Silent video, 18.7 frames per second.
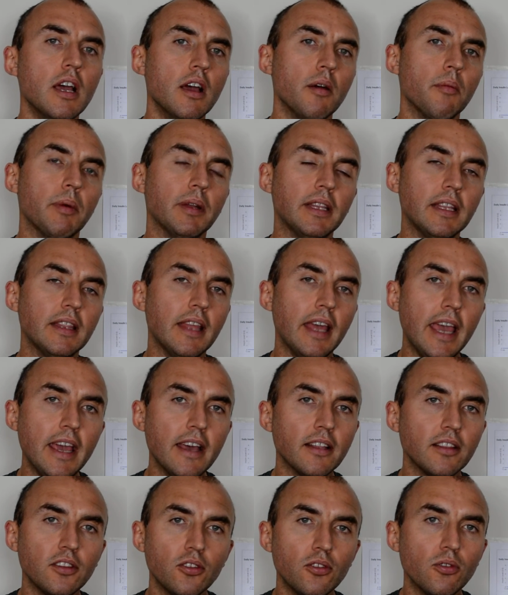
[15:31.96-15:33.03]
But in the
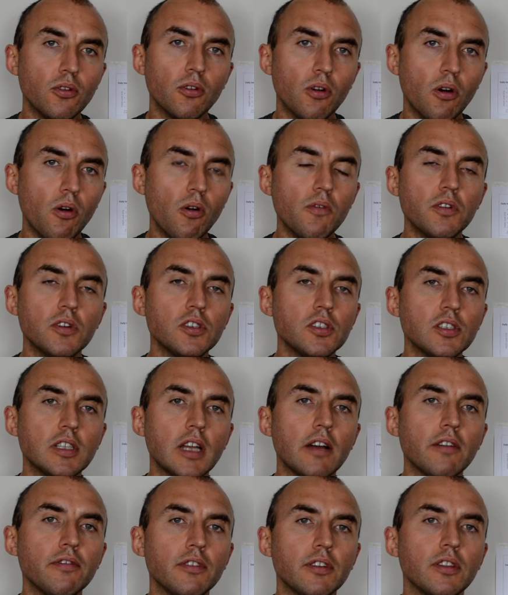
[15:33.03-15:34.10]
end, you
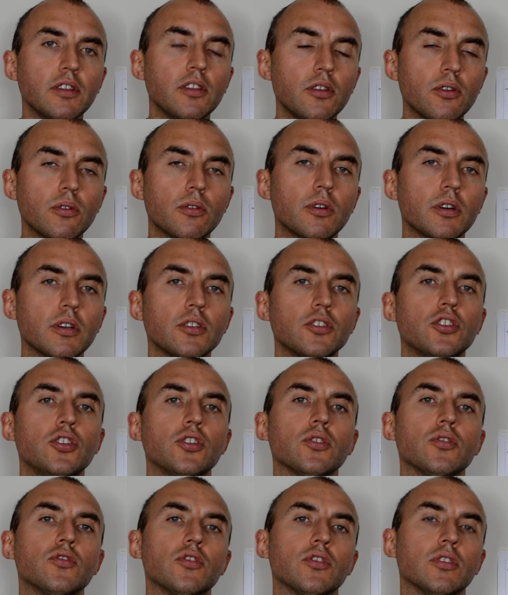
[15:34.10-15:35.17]
overstuffing your
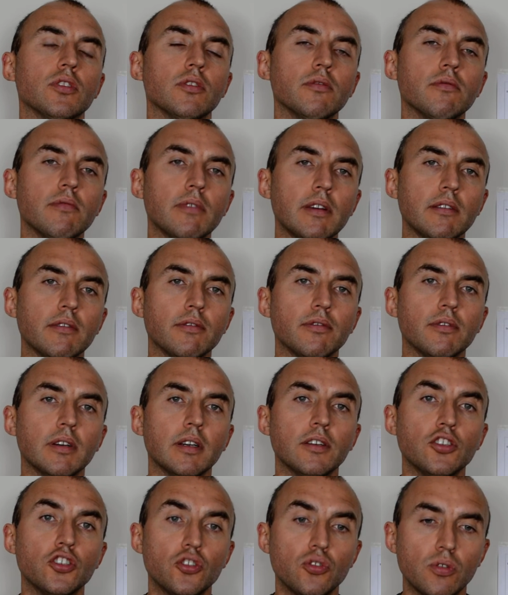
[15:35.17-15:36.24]
children with
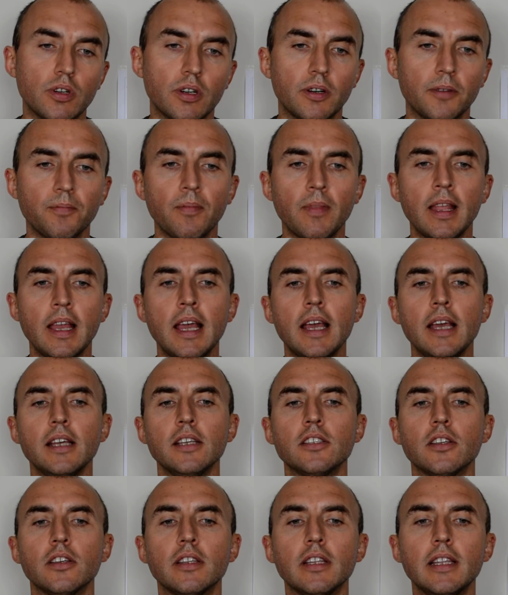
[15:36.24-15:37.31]
sugar.
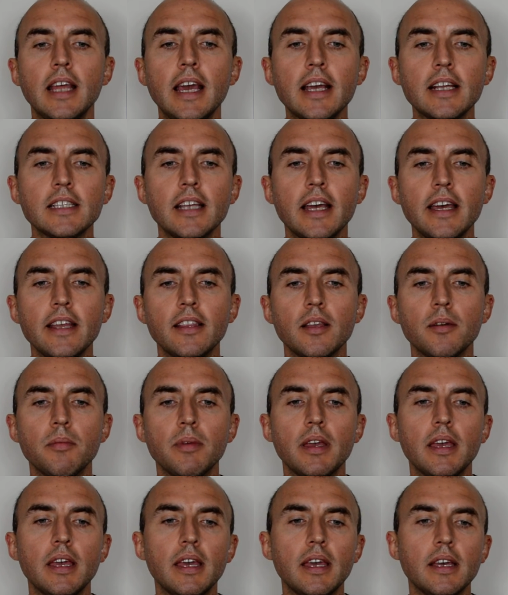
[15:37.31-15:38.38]
So the next item
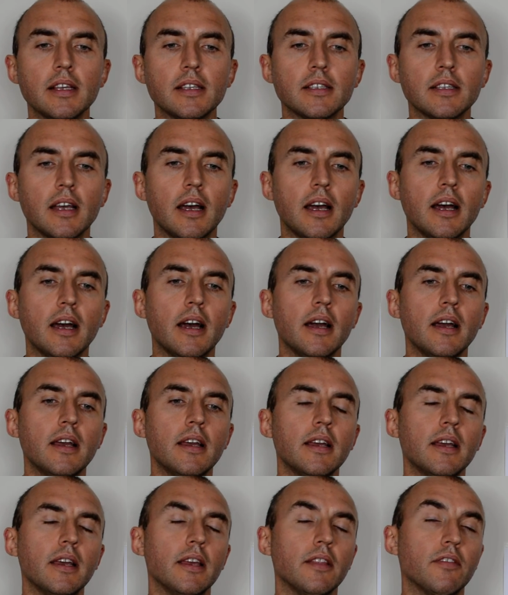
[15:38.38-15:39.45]
is,
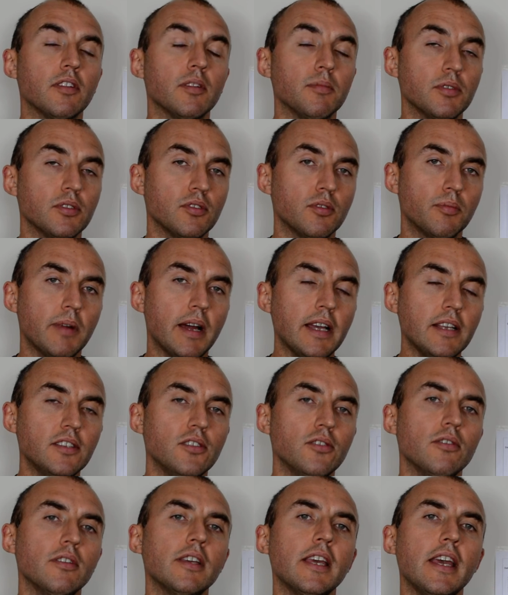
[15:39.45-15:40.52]
it will be a surprise
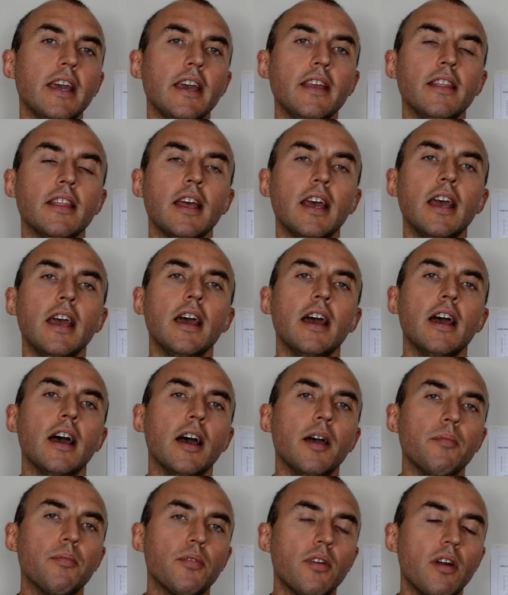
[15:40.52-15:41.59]
to you again,
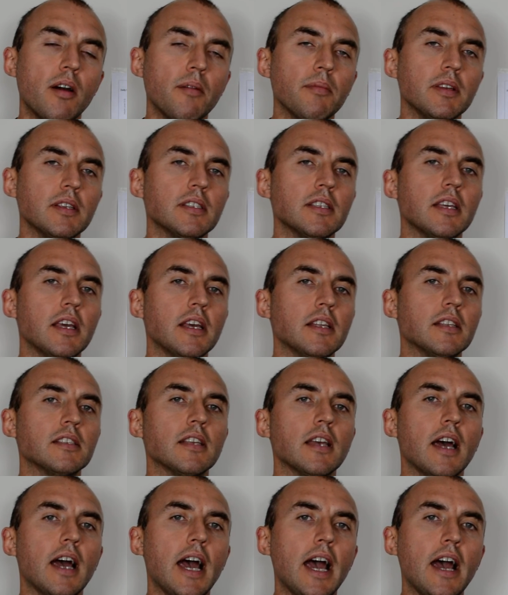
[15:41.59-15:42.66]
I promise, it's
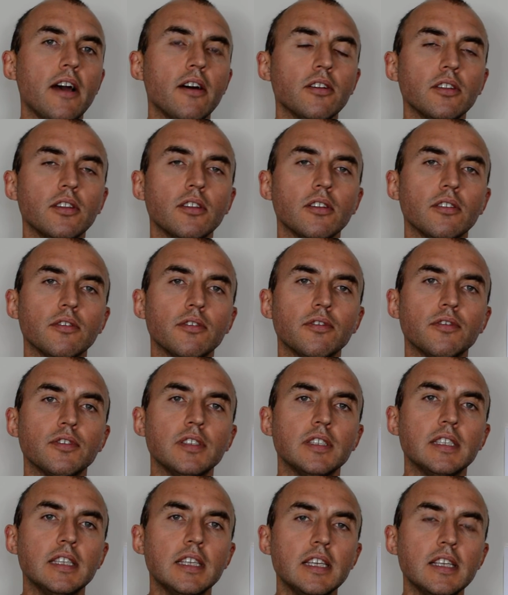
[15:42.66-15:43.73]
out of
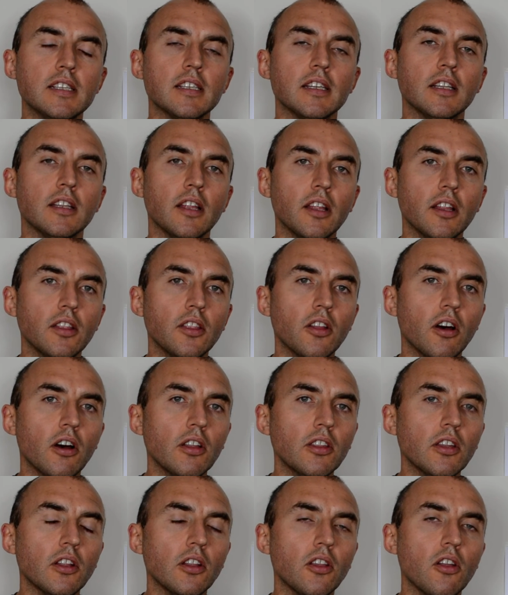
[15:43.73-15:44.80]
season
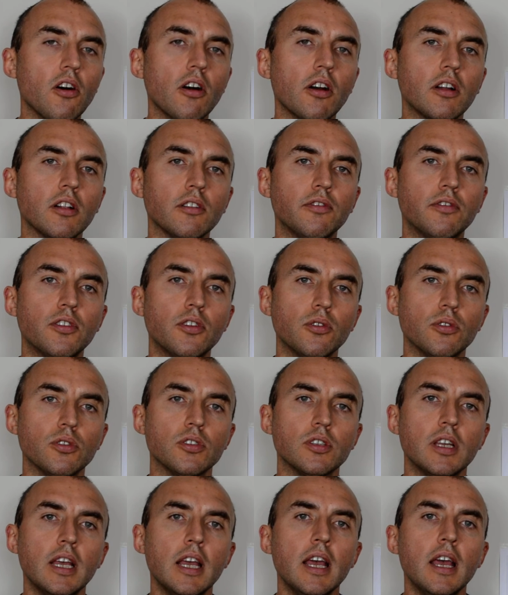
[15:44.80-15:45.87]
non-local
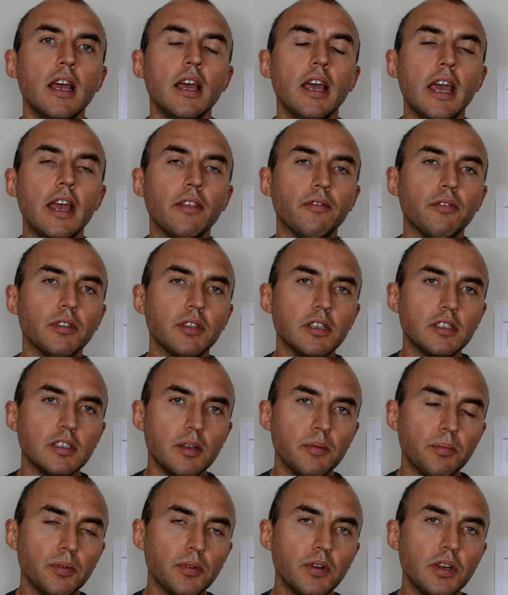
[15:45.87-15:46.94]
fruits. And for the
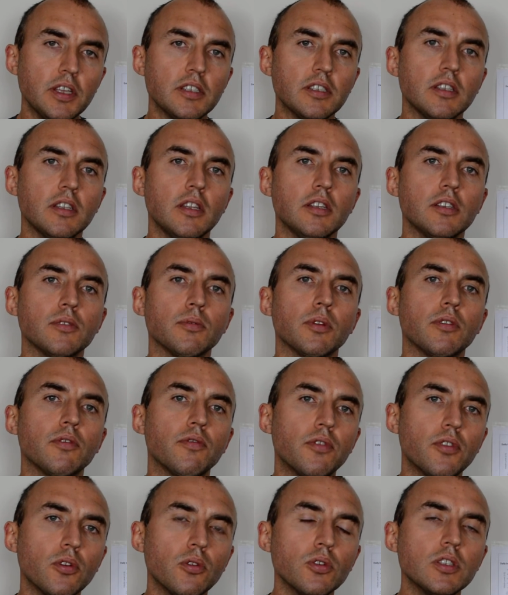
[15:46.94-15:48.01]
simple reason is what
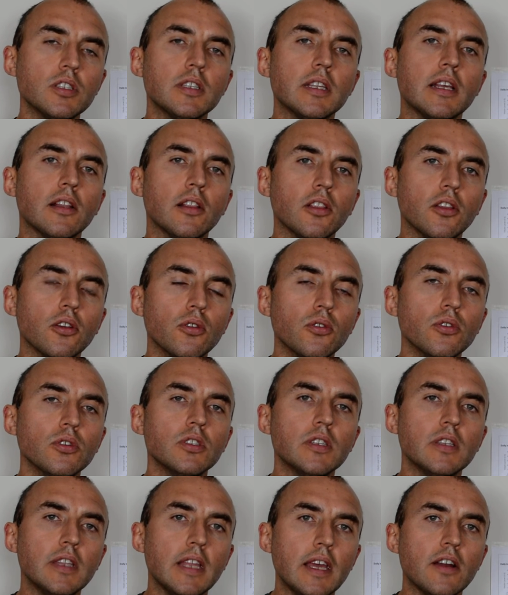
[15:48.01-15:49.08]
fruits, they
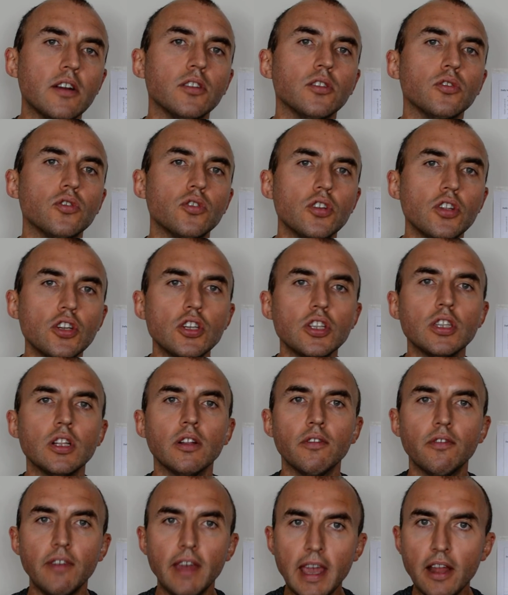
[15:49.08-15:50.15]
lose their
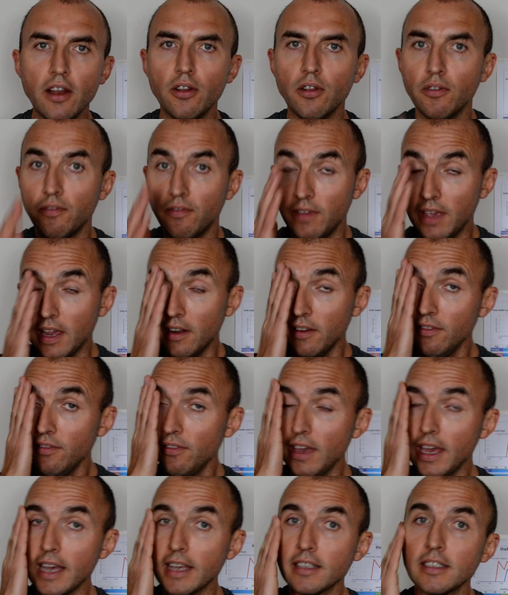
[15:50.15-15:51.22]
nutritional value very
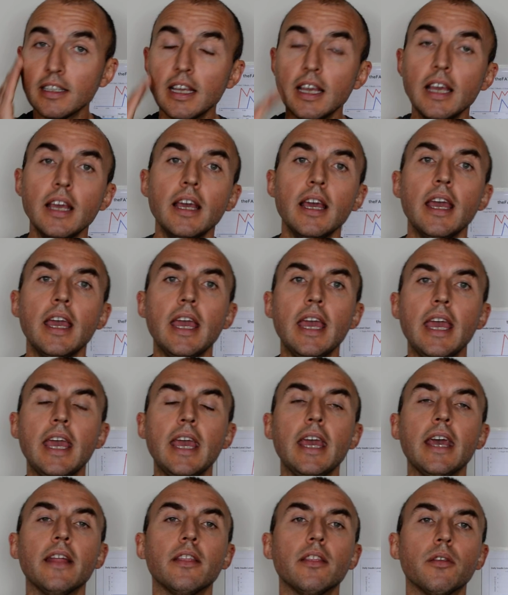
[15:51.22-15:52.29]
fast.
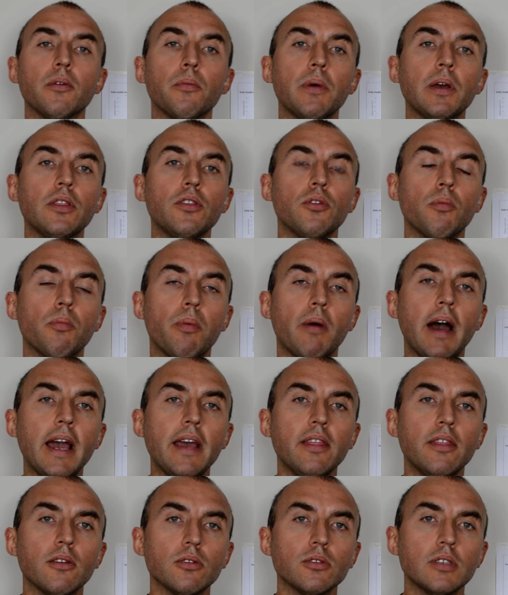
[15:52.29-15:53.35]
And when you buy
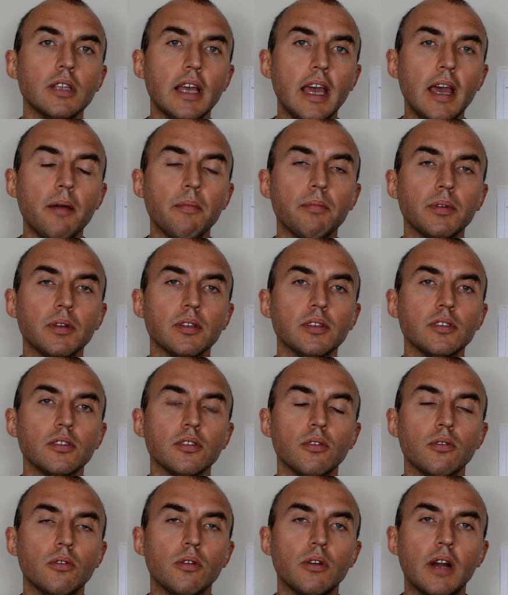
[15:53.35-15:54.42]
those apples
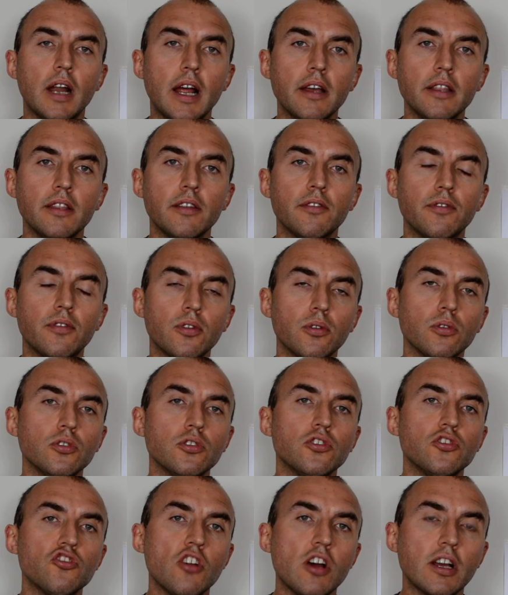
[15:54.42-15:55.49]
or other
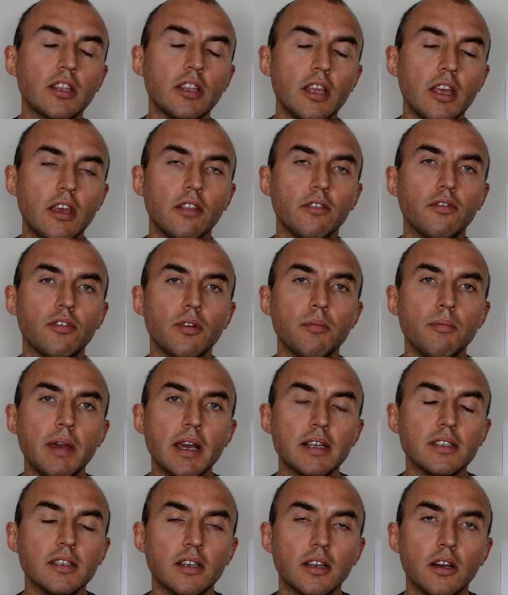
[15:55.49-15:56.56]
fruits trucked in from
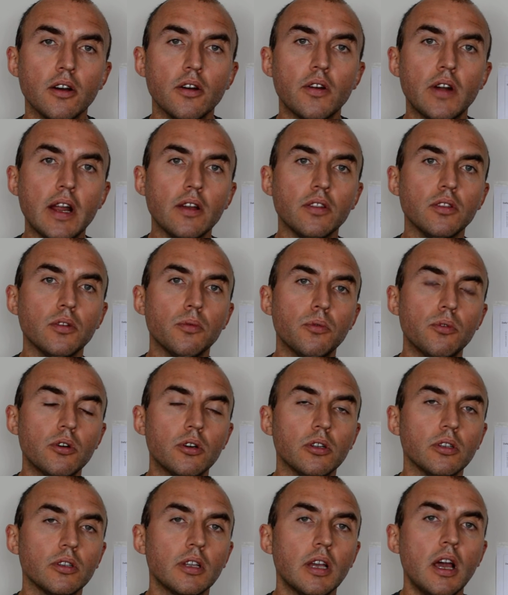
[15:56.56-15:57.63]
Mexico around the
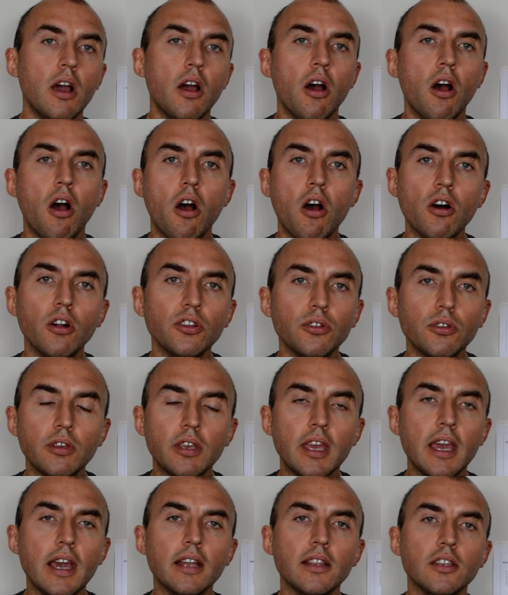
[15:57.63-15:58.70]
world, all you
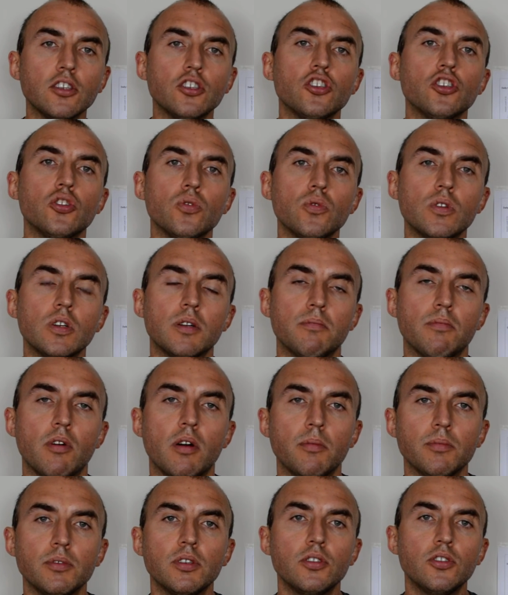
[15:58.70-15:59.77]
get is sugar
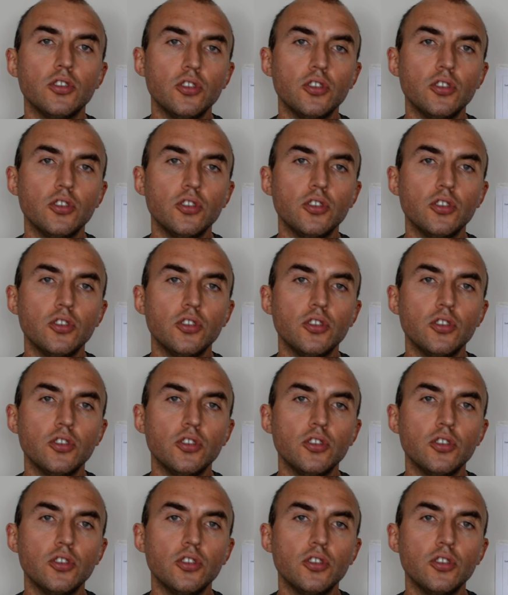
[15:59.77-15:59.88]
bombs.